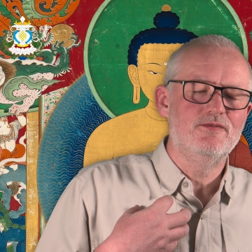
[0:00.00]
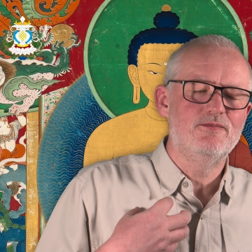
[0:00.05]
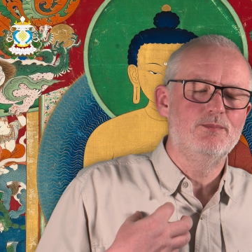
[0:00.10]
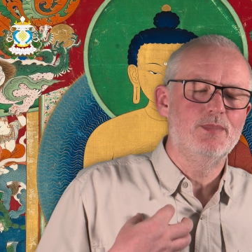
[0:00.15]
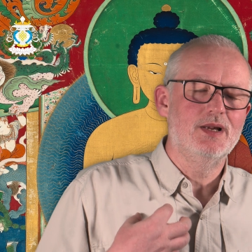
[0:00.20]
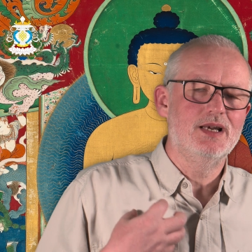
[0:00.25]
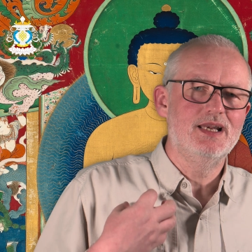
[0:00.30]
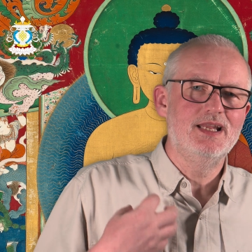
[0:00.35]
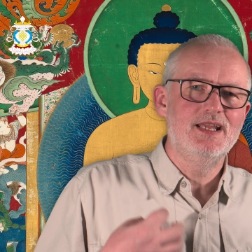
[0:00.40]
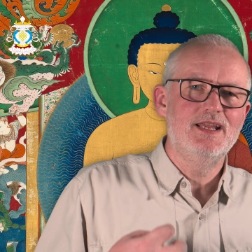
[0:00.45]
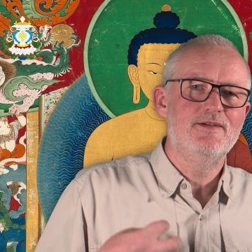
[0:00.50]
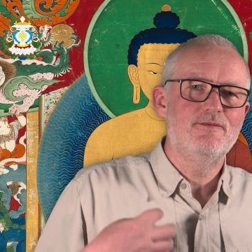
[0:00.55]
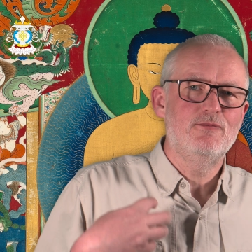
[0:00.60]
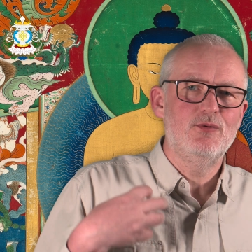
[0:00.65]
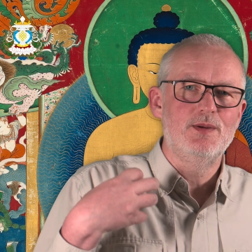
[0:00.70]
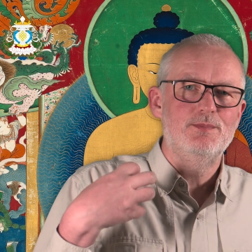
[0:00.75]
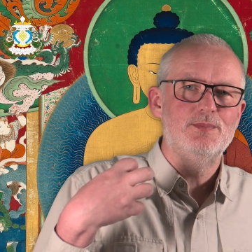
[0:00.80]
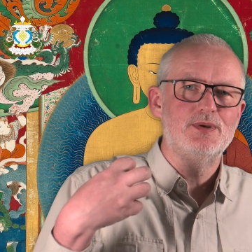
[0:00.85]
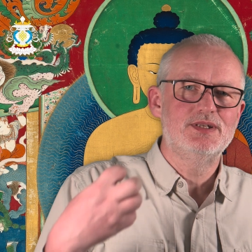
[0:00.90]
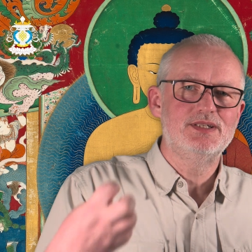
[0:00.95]
believe
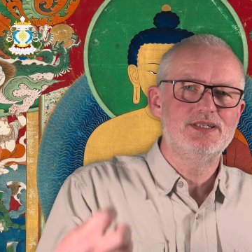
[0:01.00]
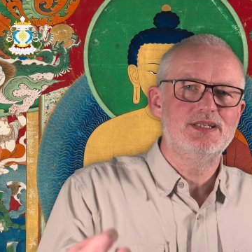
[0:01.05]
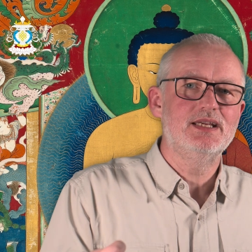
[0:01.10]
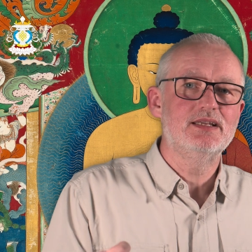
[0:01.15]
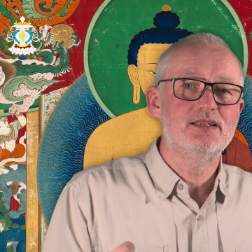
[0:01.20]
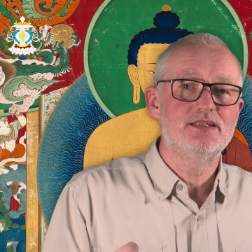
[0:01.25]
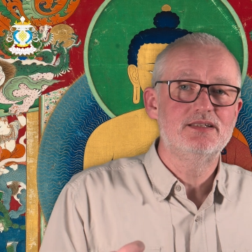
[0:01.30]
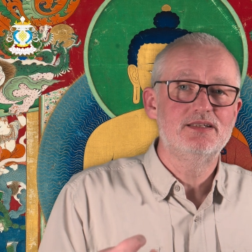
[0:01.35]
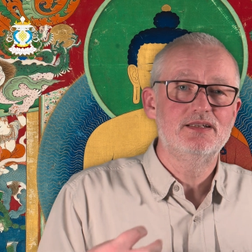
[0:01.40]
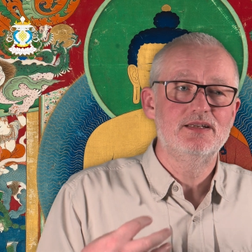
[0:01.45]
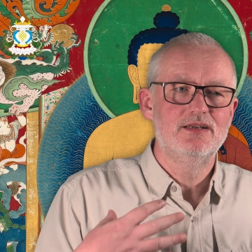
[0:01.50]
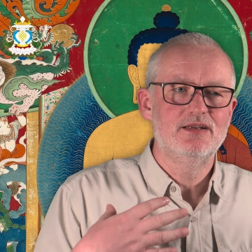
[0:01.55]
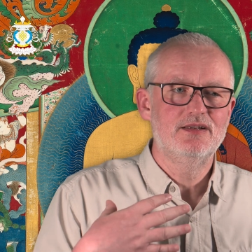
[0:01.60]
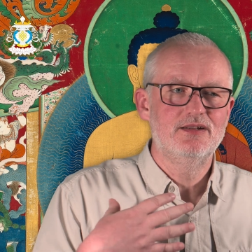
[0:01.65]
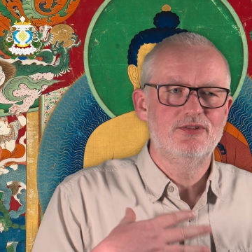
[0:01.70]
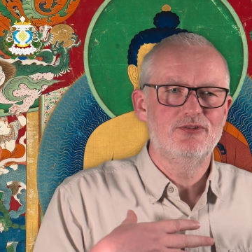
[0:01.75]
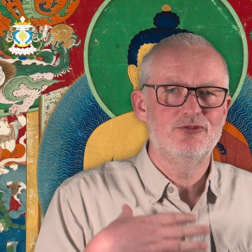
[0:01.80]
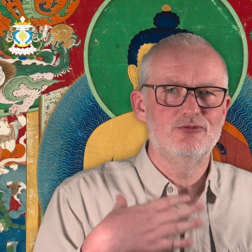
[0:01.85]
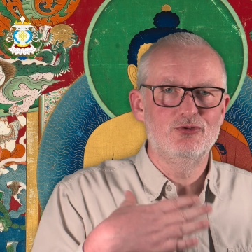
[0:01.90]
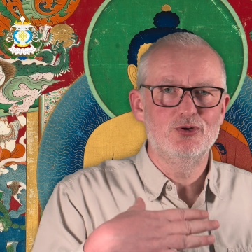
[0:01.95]
we persist
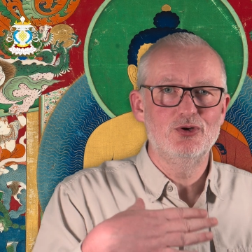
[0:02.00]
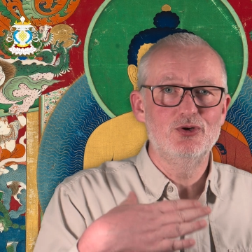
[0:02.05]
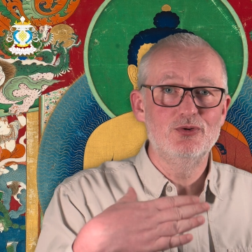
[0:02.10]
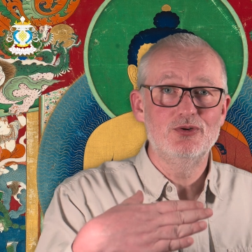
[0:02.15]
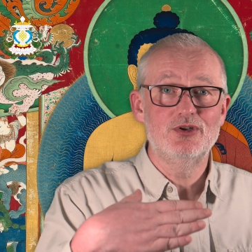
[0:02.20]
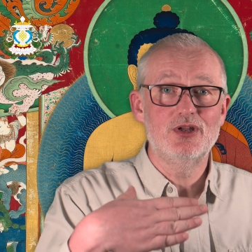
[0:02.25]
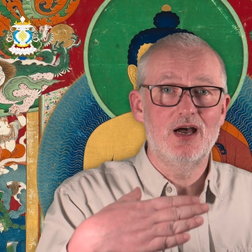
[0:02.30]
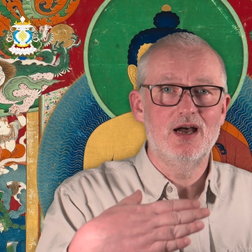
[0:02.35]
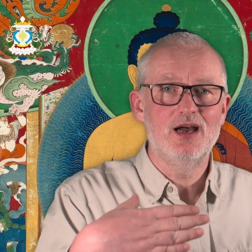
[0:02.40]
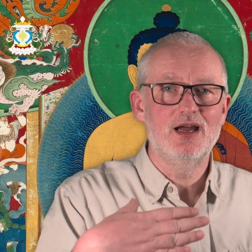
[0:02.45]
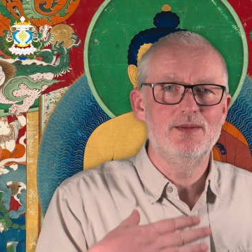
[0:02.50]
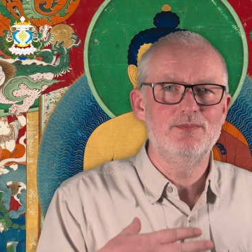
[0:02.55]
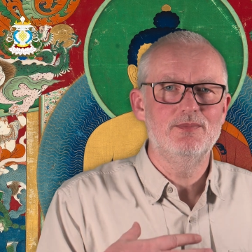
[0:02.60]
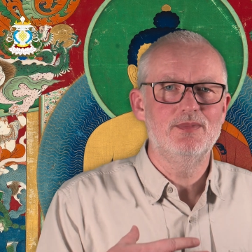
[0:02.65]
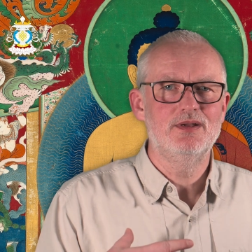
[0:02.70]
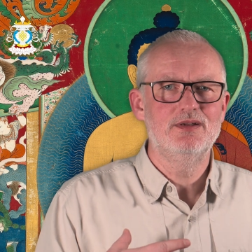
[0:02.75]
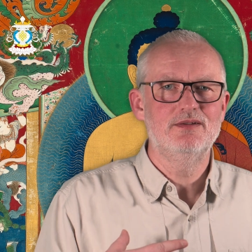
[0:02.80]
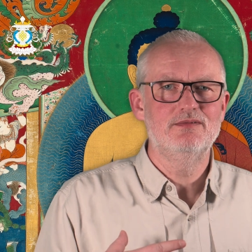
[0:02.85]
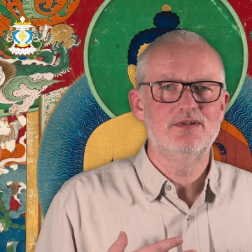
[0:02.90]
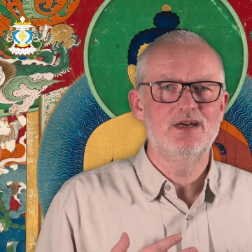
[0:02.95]
through time,
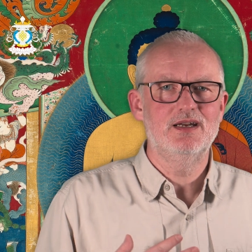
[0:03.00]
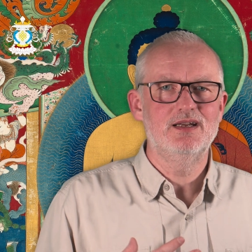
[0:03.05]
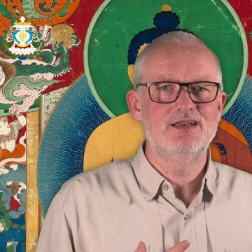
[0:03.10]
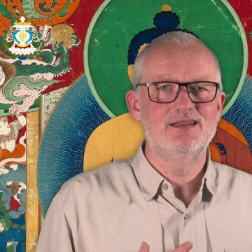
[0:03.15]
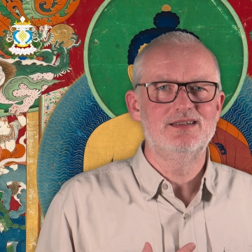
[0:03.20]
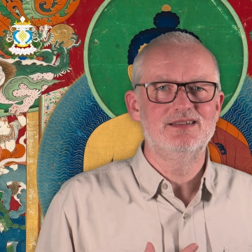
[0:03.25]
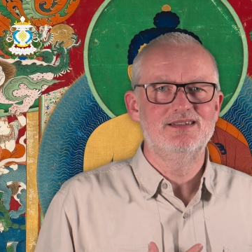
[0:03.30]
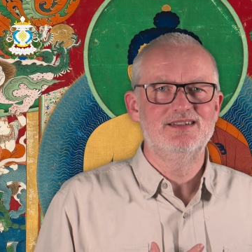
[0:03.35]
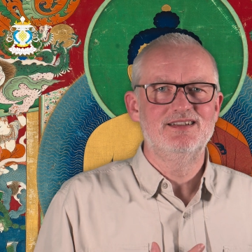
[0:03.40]
right?